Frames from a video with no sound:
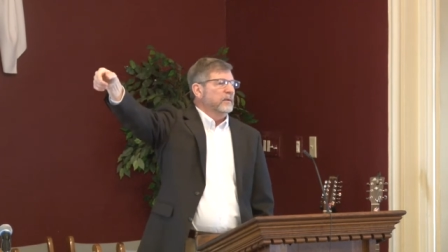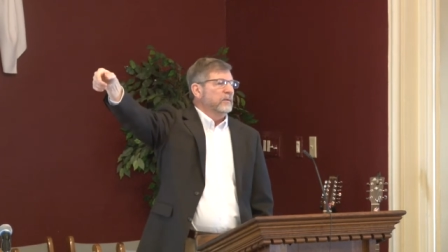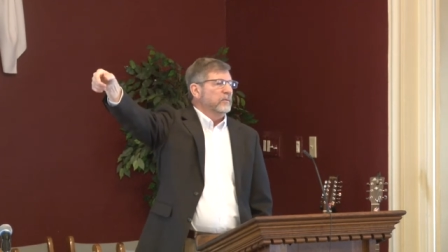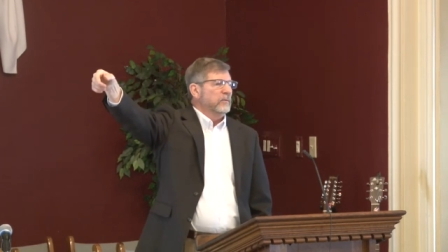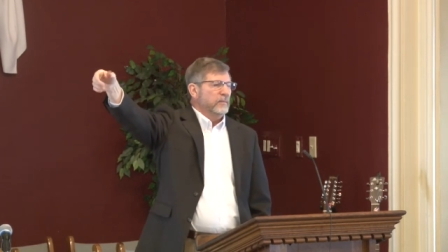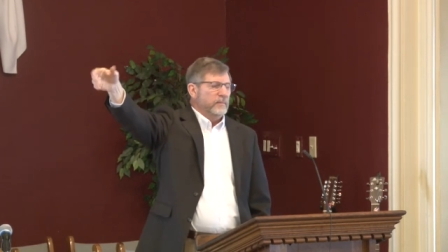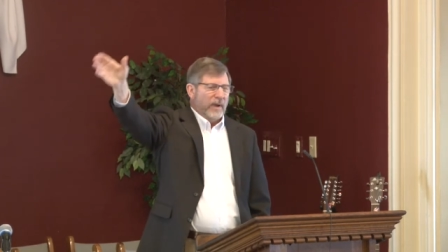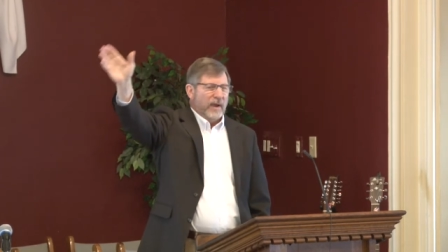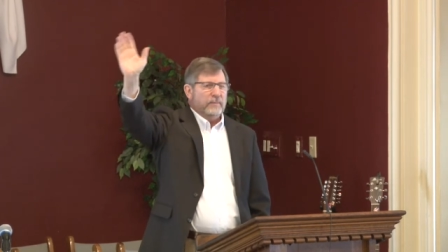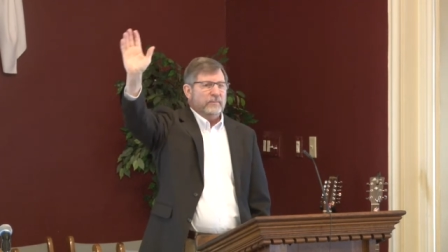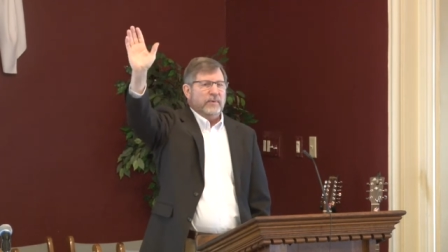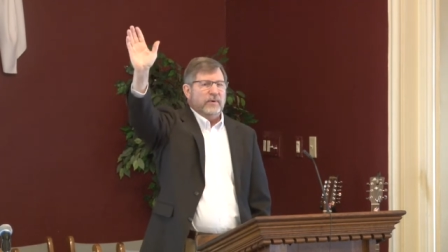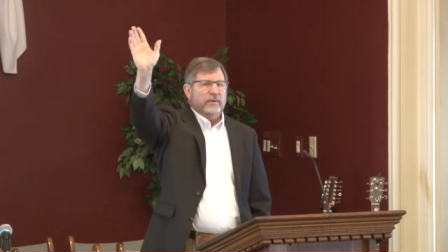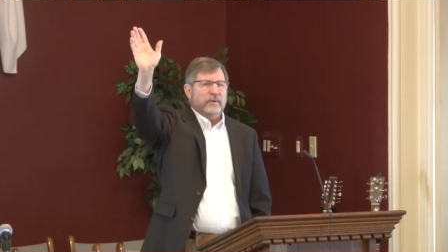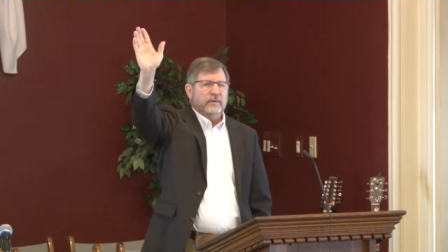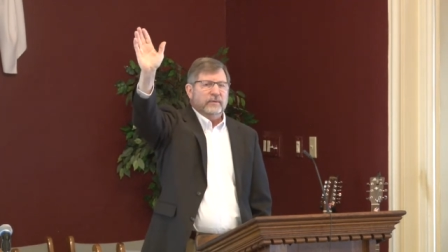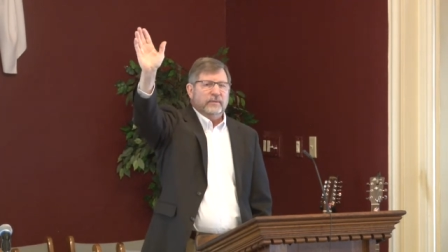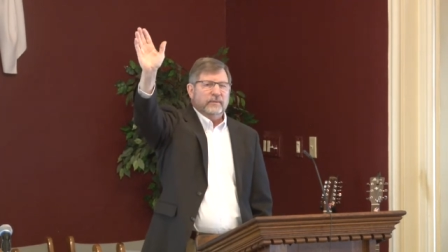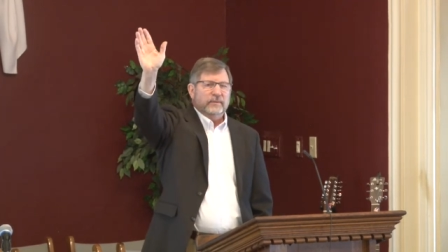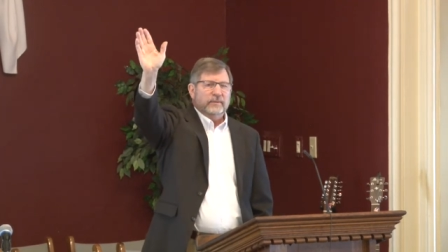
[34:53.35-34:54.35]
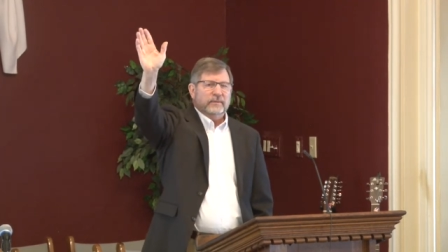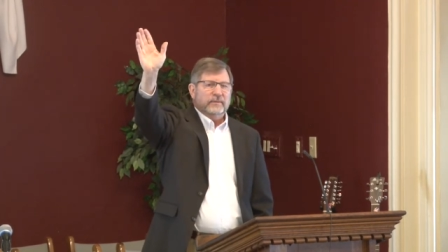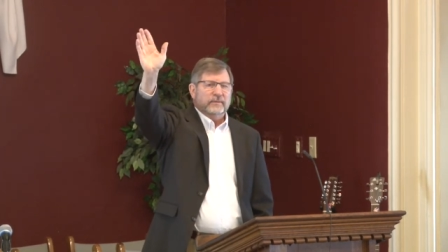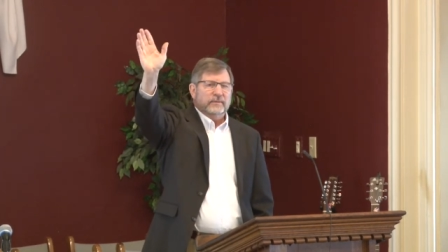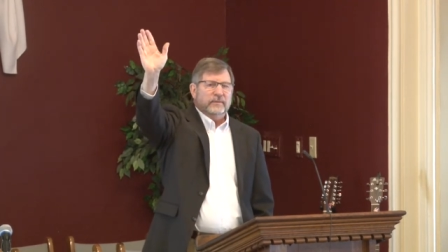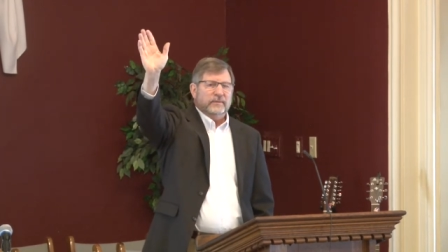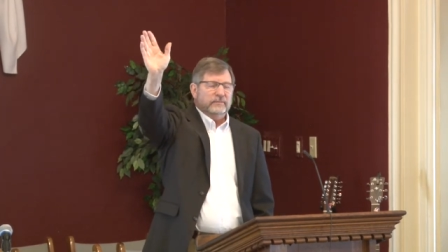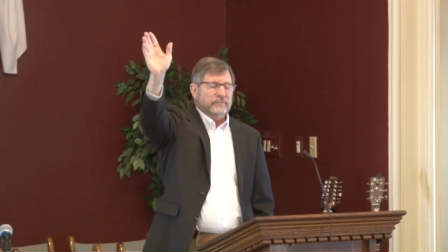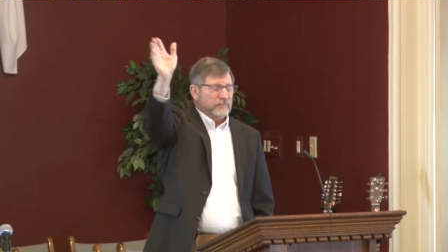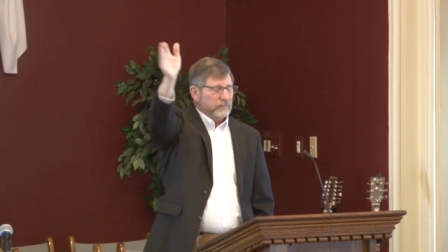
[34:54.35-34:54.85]
Remember,
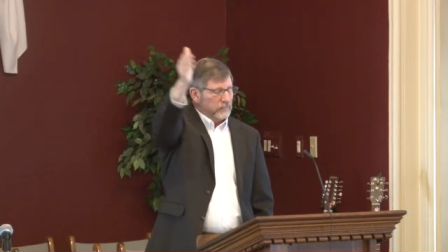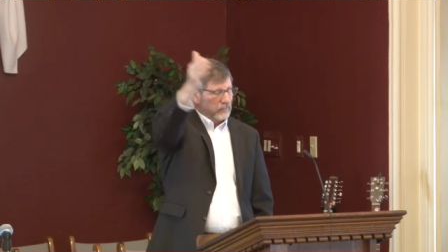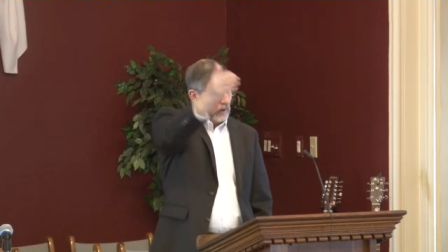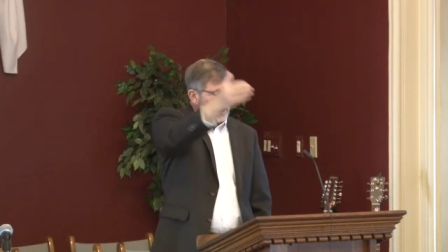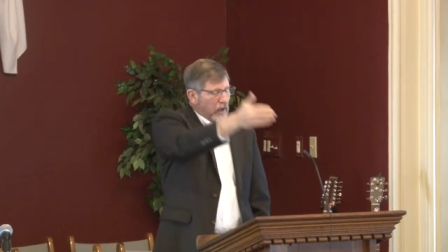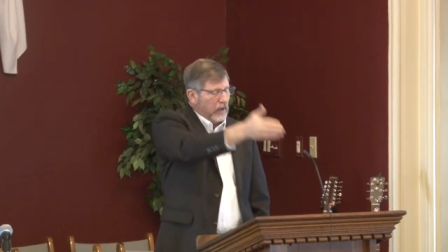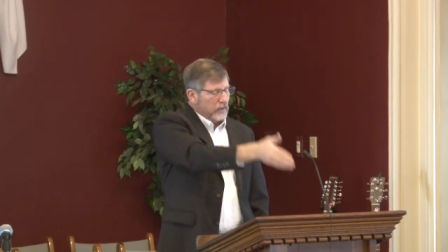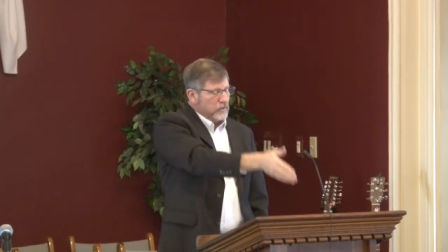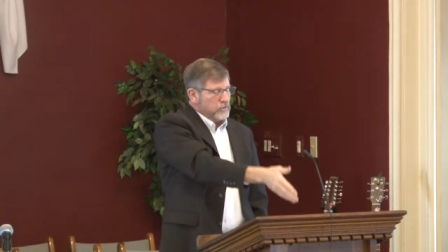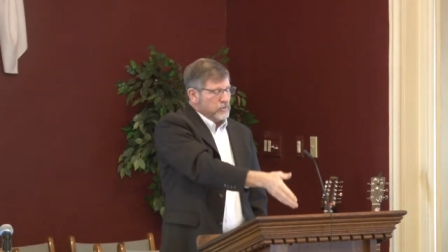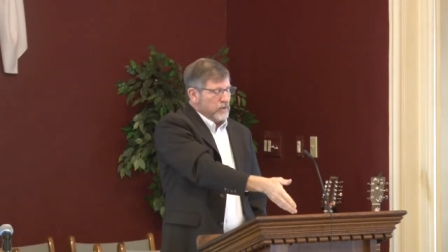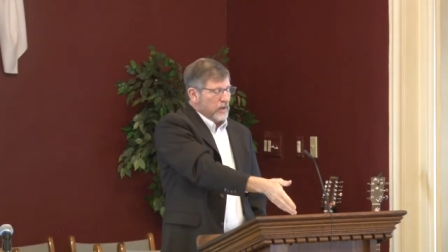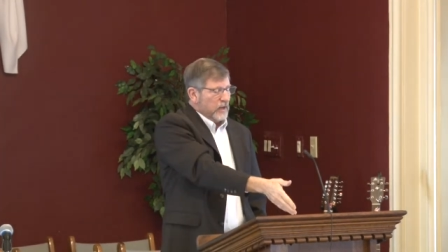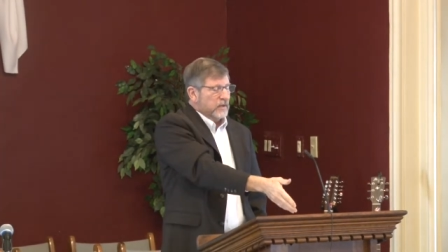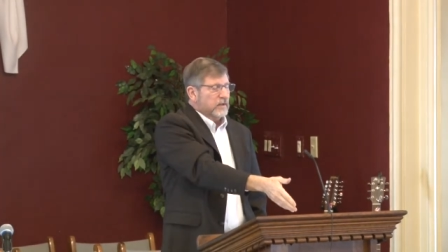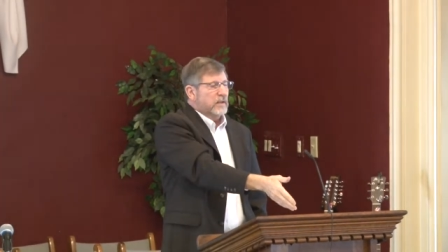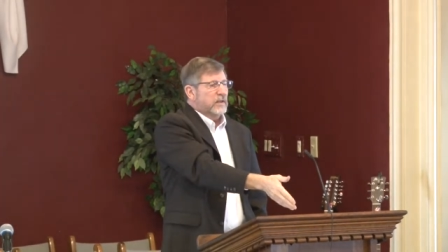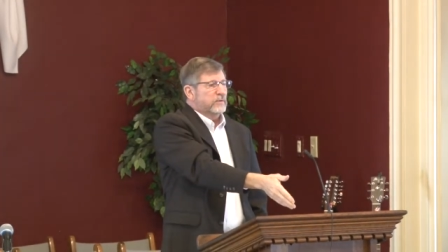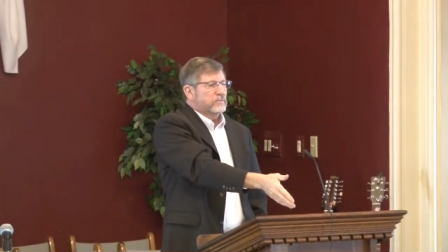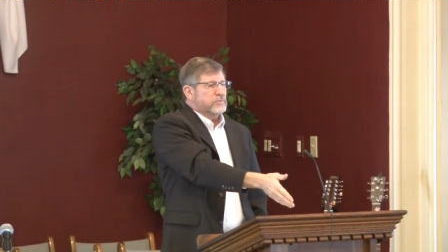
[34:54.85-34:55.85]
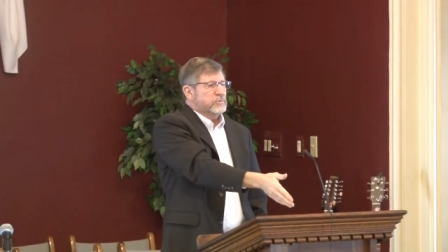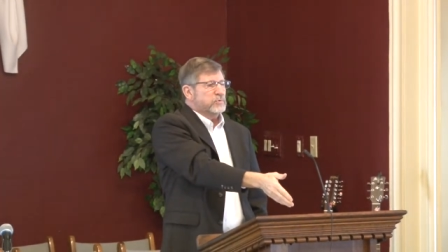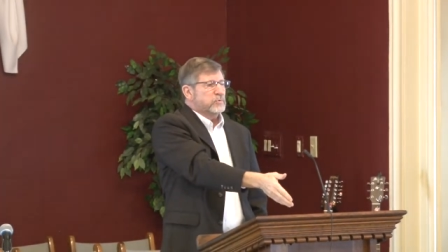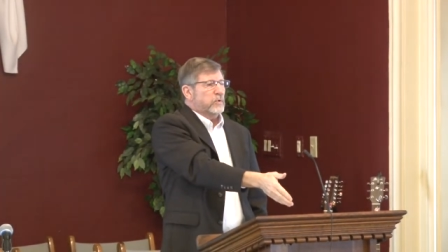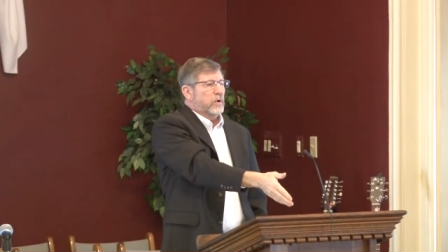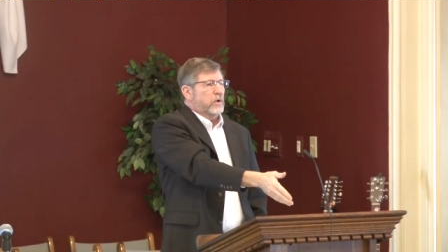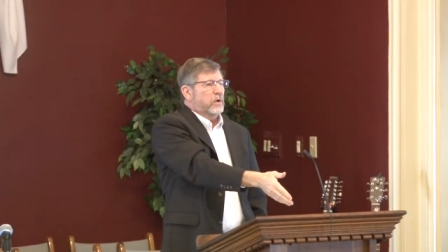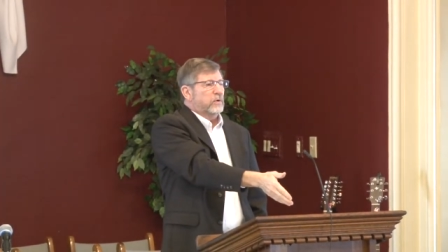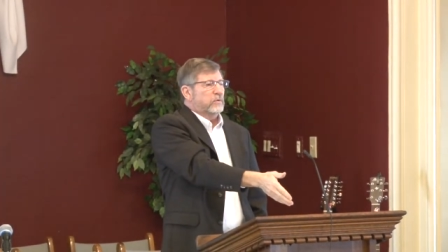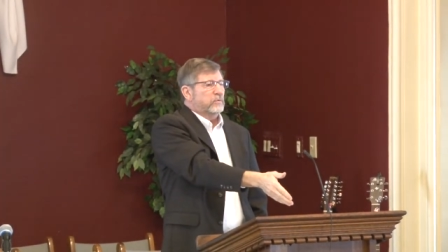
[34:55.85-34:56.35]
God said, give
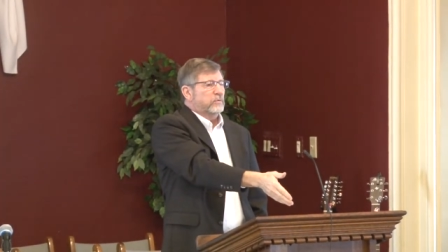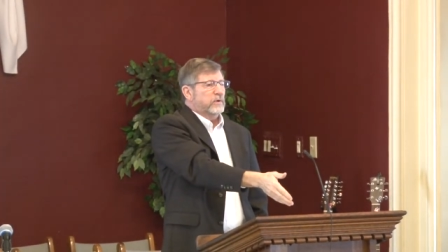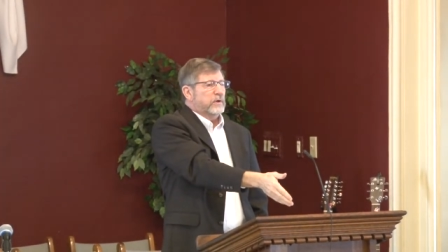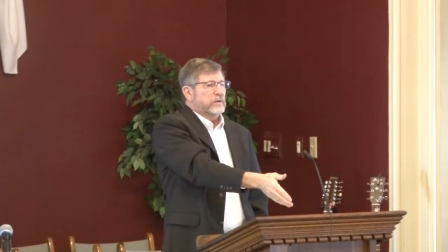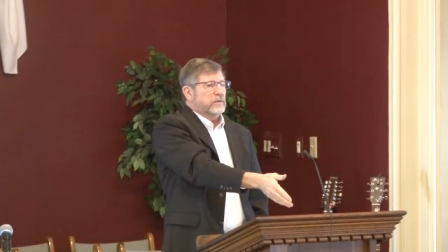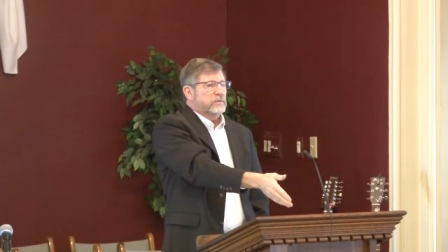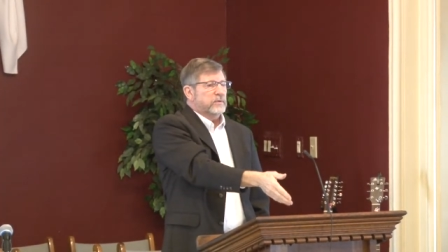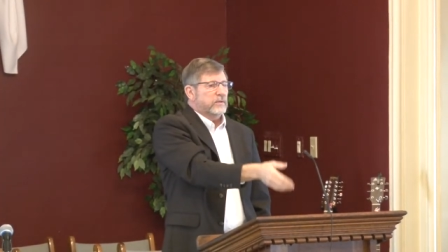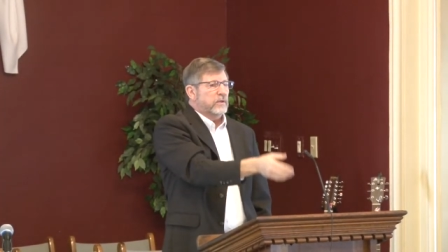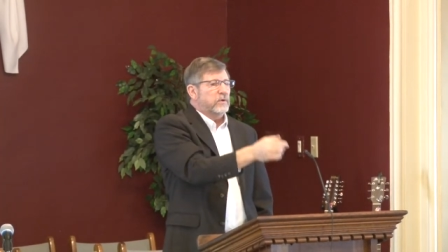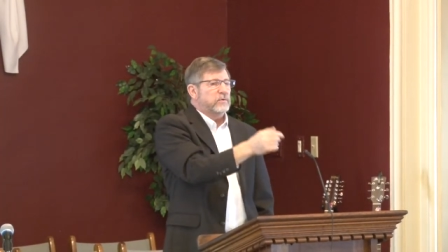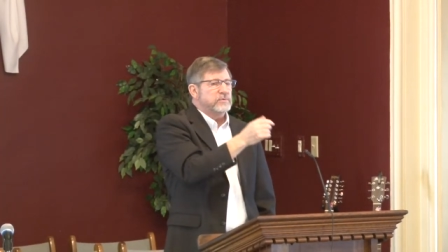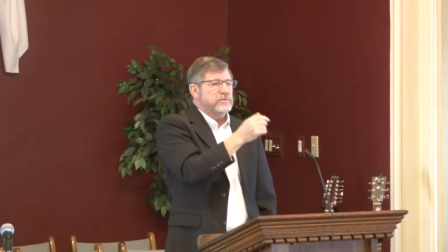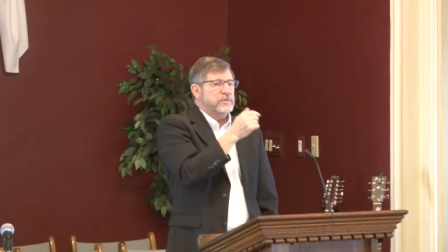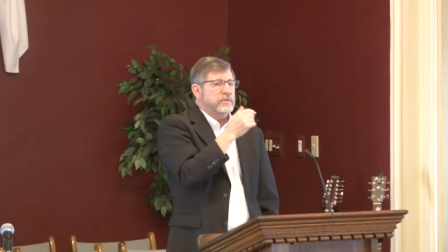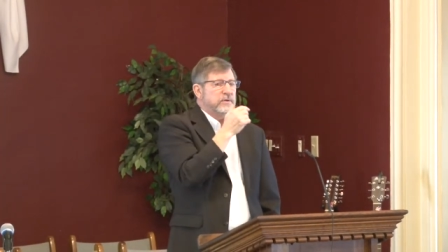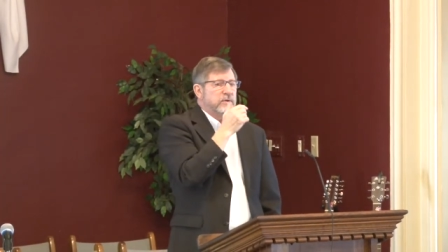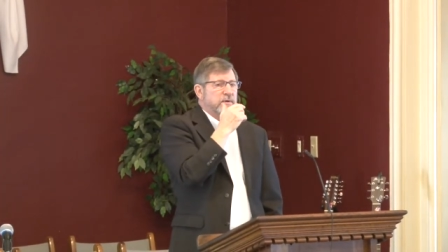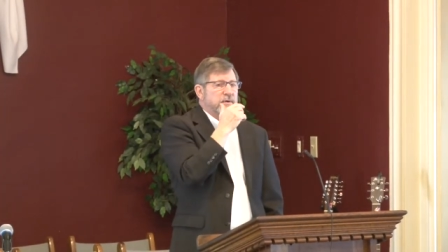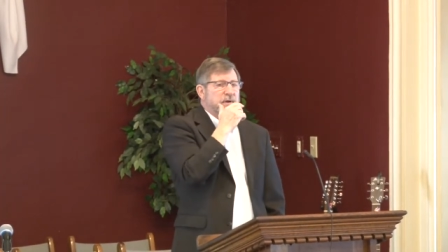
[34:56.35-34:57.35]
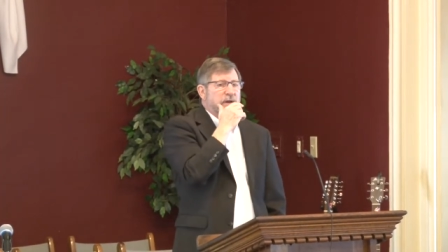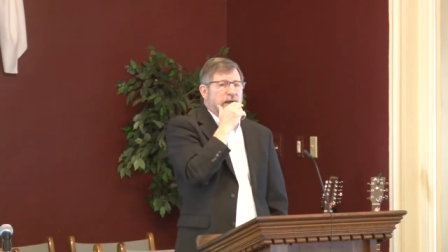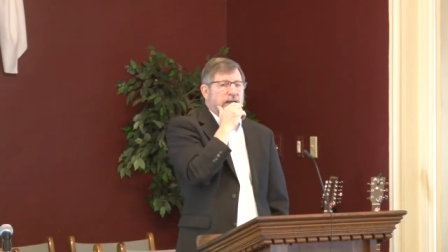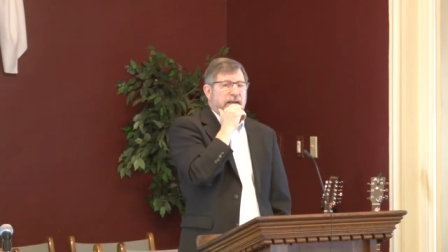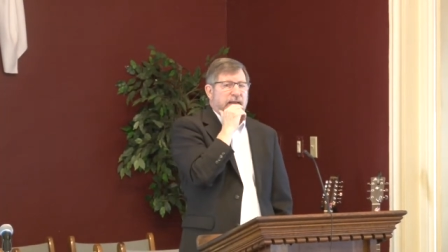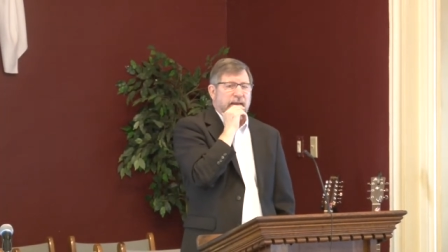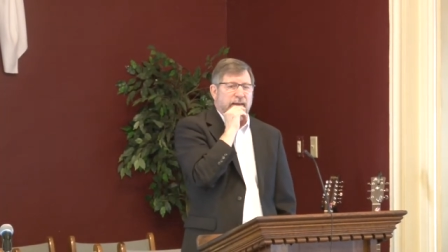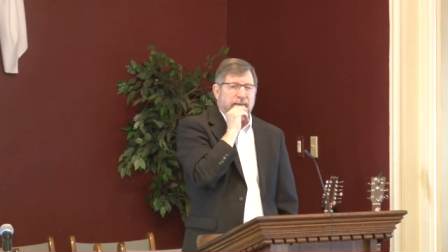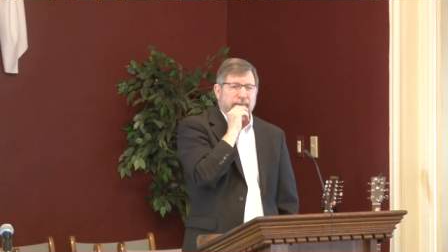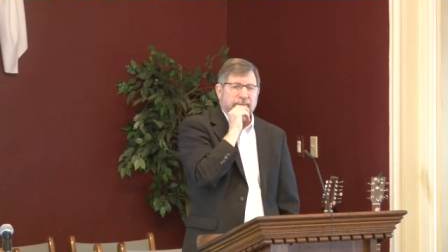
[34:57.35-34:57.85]
strong drink to those that are
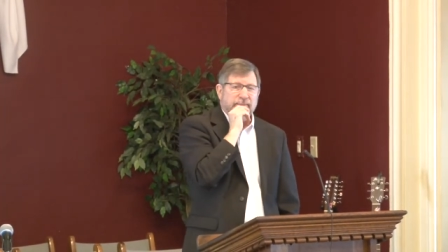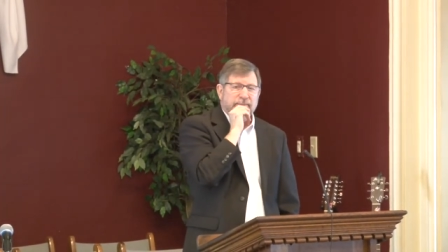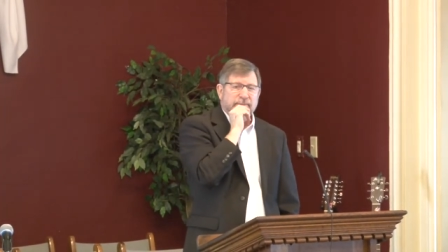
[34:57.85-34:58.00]
dying.